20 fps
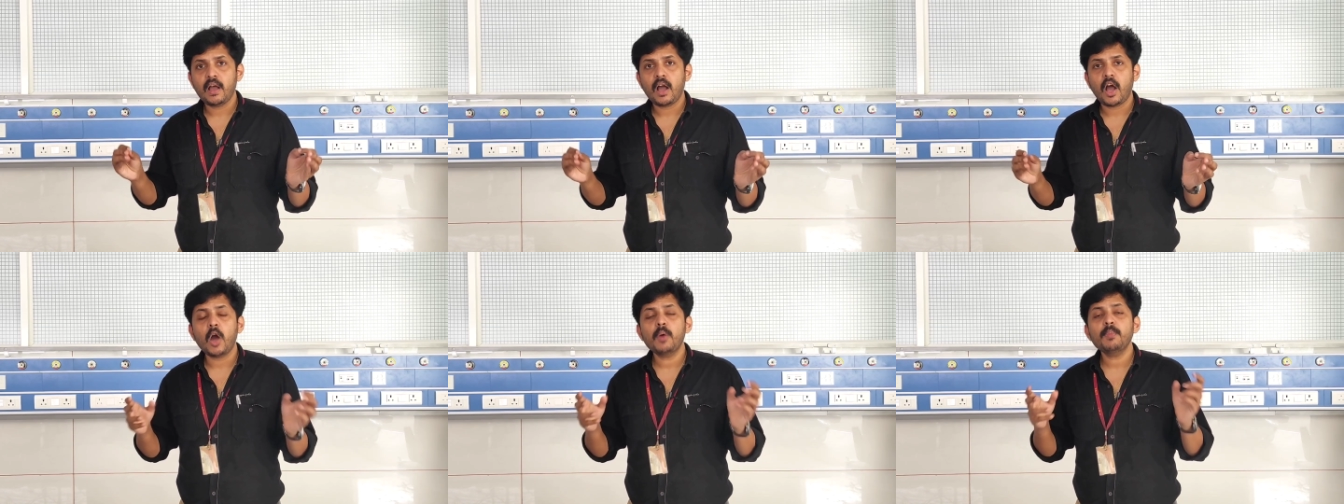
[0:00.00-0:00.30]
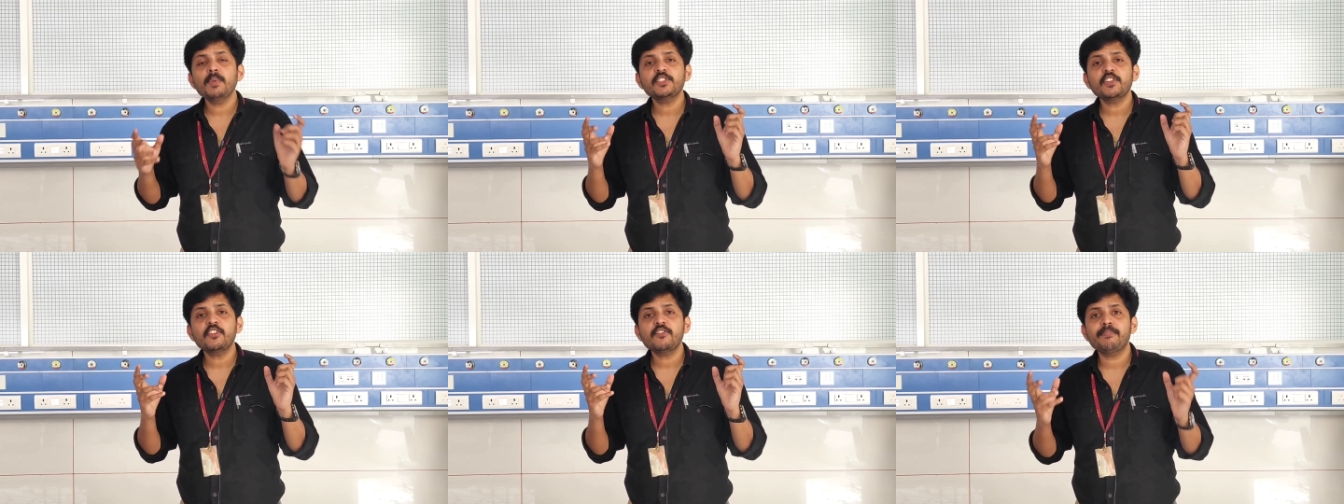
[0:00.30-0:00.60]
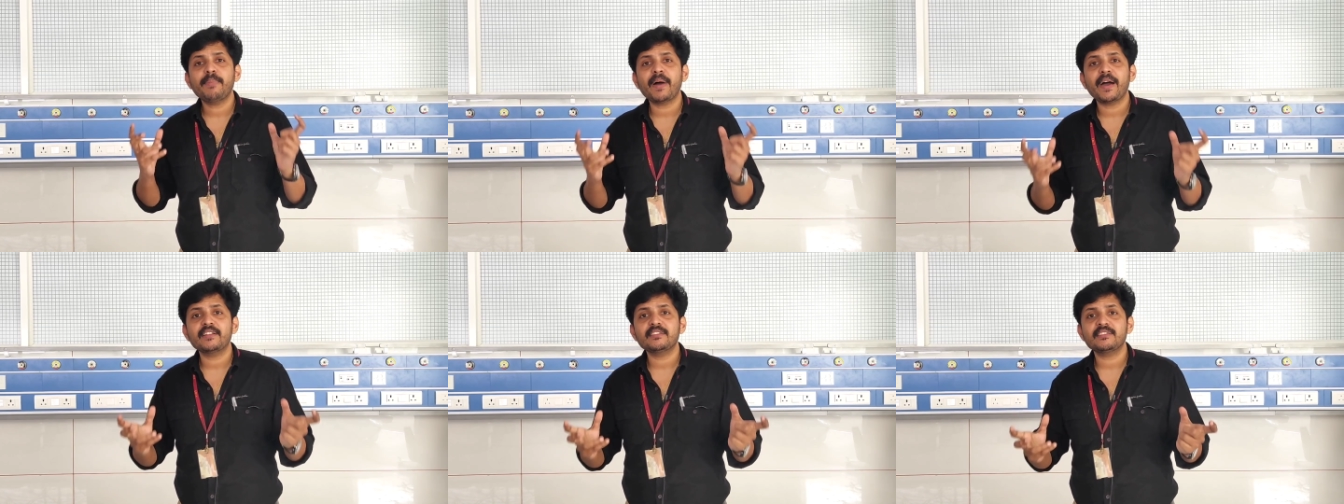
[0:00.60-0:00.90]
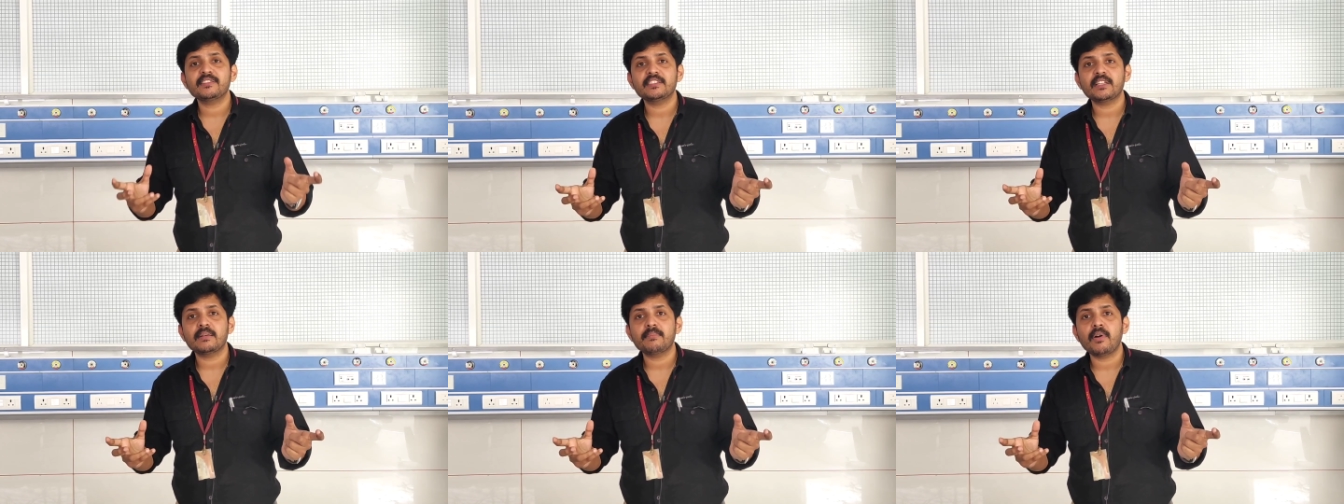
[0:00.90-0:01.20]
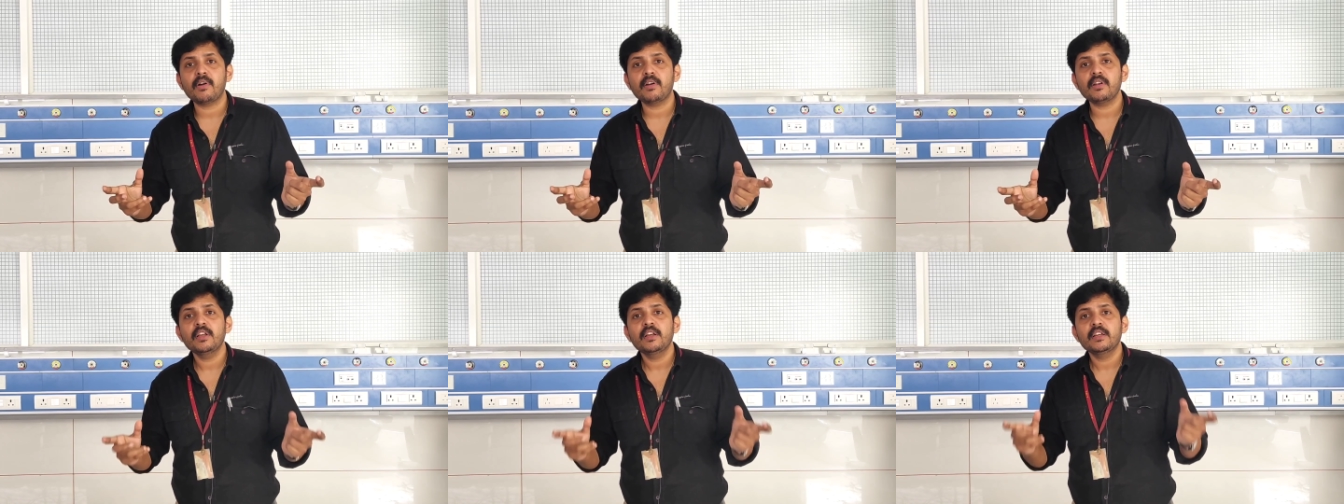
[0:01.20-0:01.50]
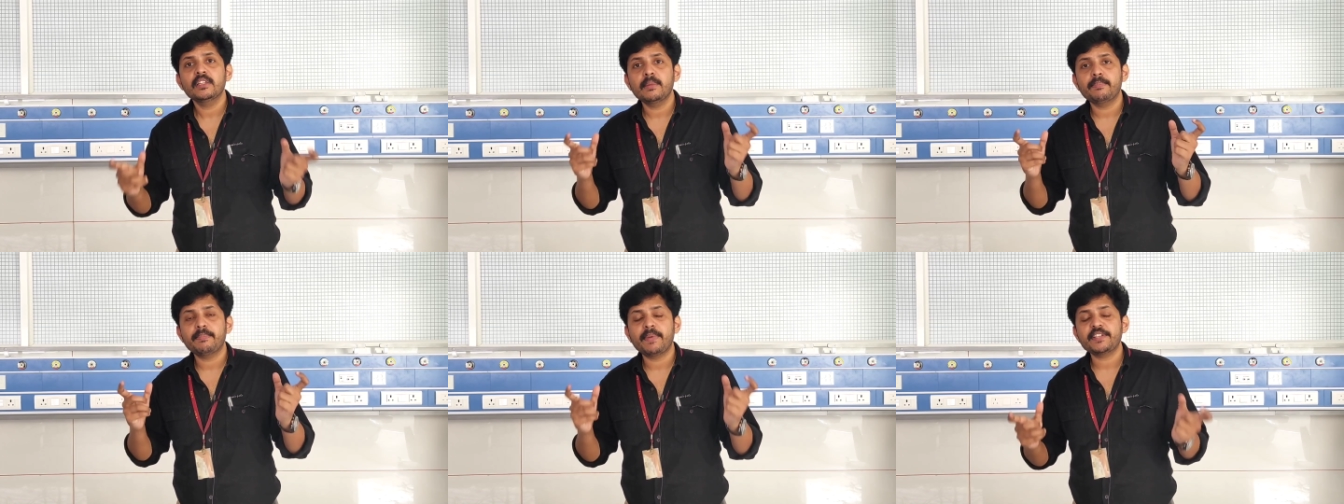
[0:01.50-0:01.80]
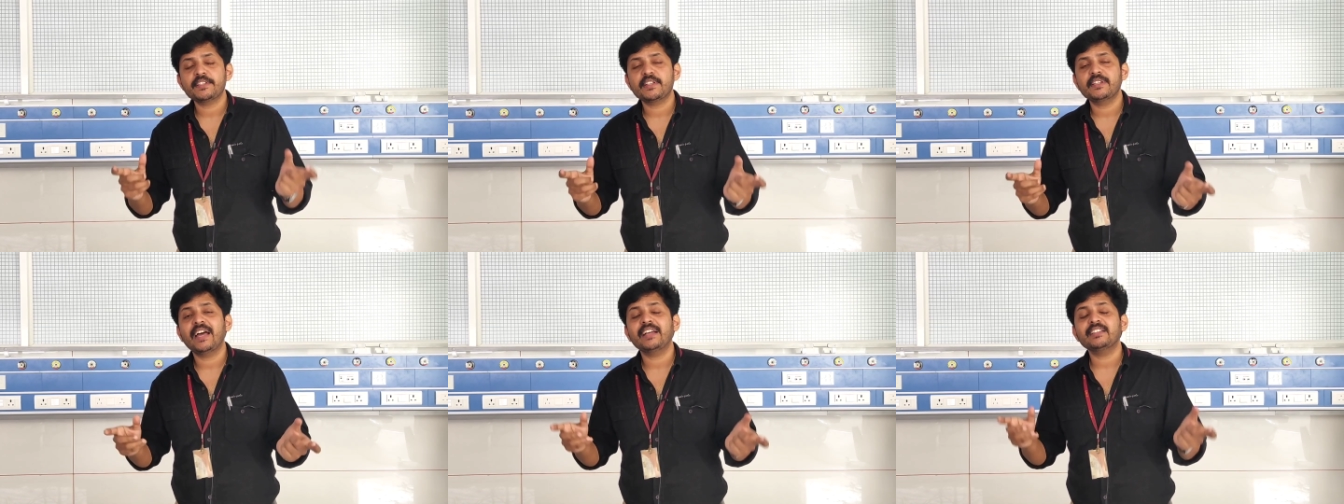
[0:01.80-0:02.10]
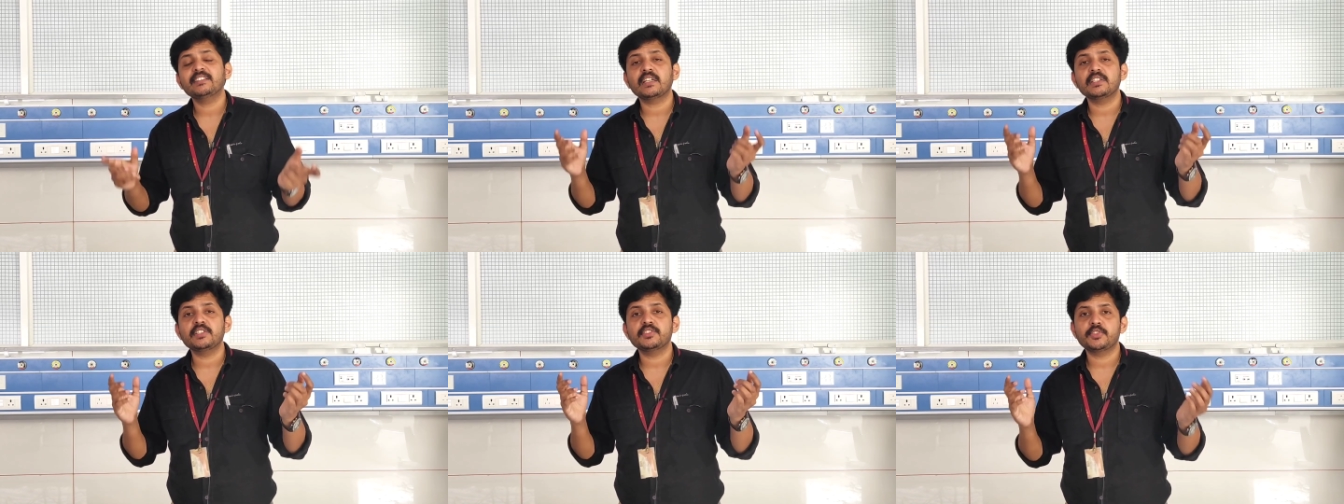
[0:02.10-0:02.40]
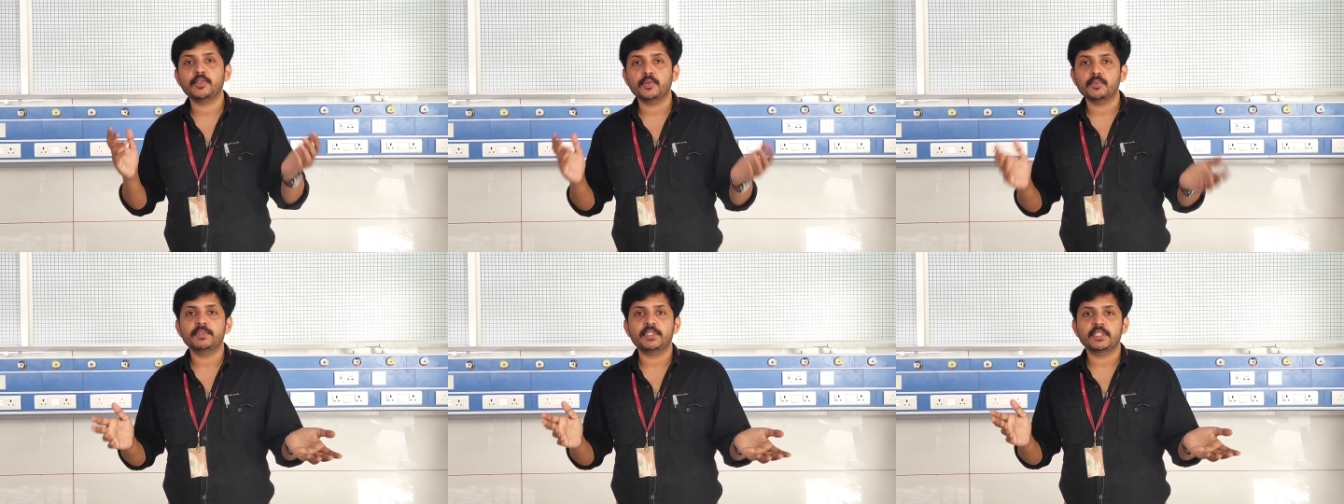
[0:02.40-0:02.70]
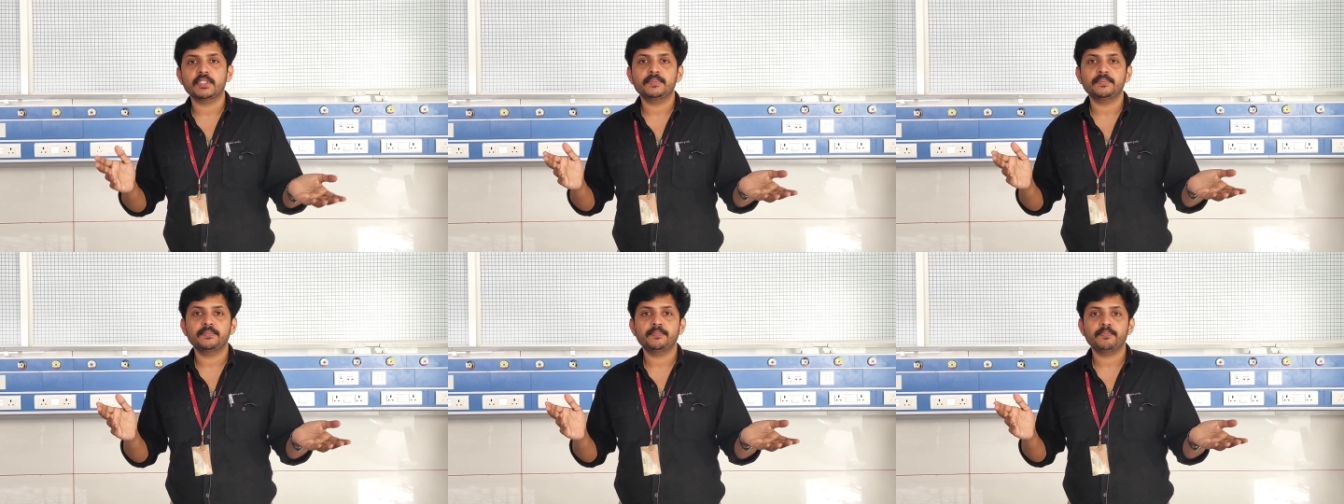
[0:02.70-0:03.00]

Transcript: how much of paracetamol the patient has consumed.